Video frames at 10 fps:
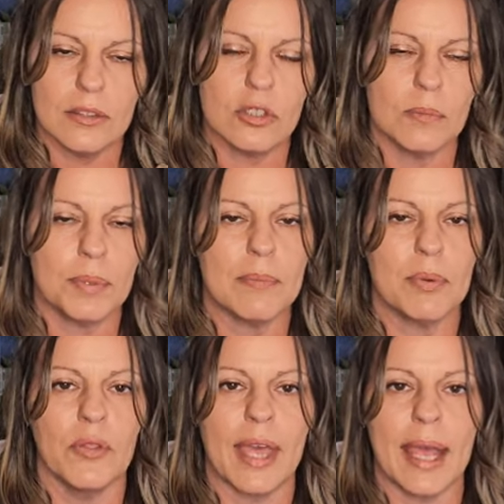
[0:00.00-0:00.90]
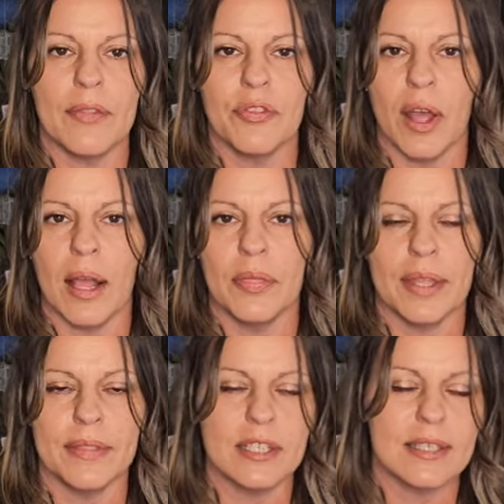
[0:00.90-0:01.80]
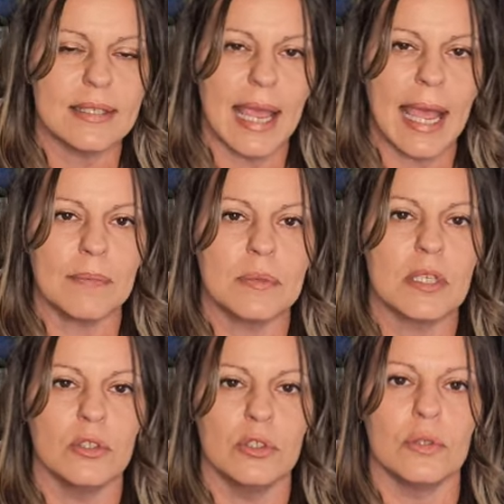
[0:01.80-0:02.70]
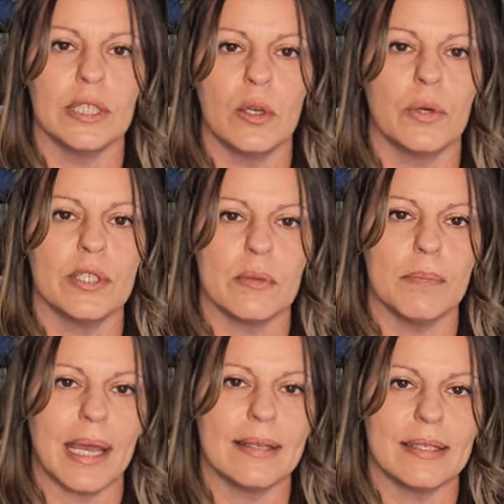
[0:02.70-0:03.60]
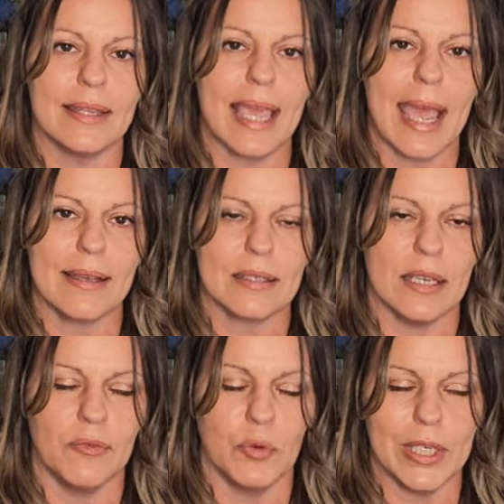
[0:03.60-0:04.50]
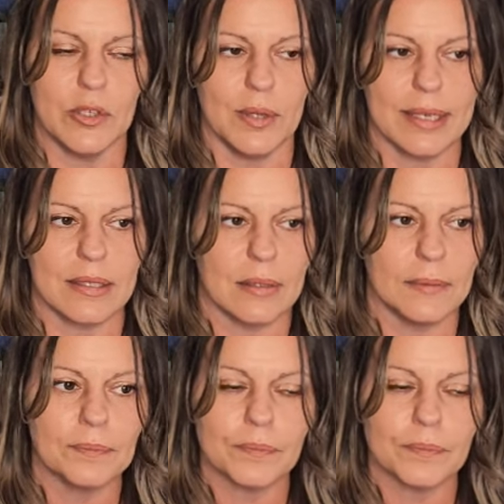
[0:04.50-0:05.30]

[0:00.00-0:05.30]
to people that thought that this is absolutely going to bite us in the ass if we do this.